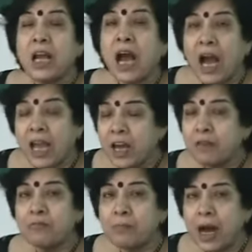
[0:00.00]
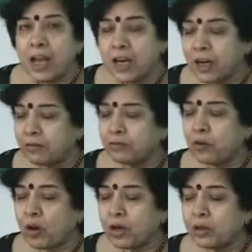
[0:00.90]
I have Maya
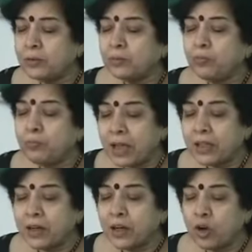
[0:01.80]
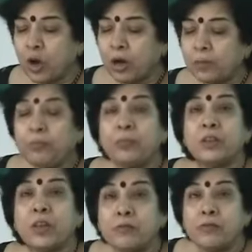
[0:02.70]
for mother-in-law,
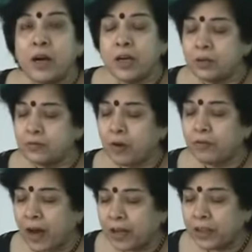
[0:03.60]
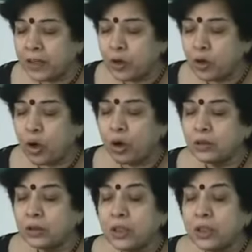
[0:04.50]
the world for father-in-law,